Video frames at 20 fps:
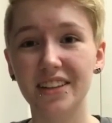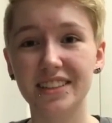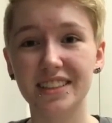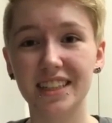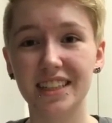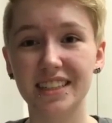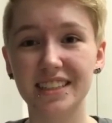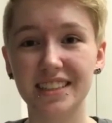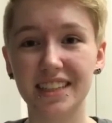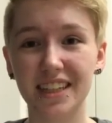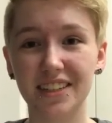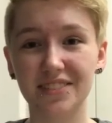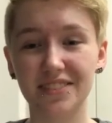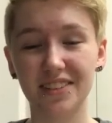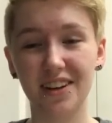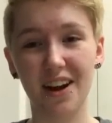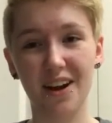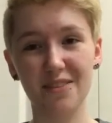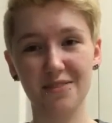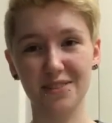It's gonna take
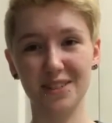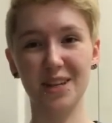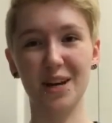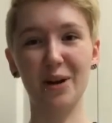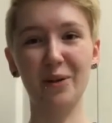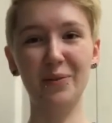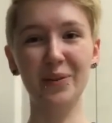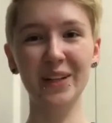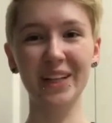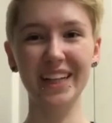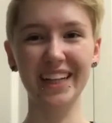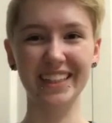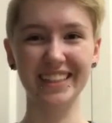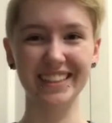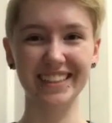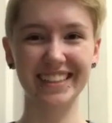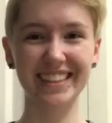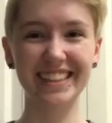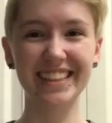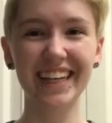forever to
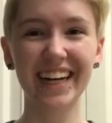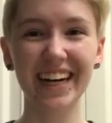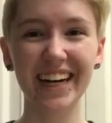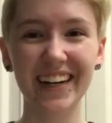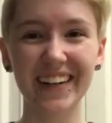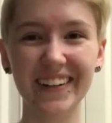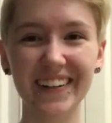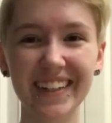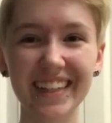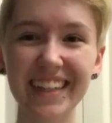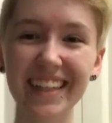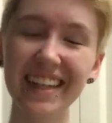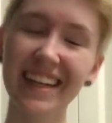upload, so...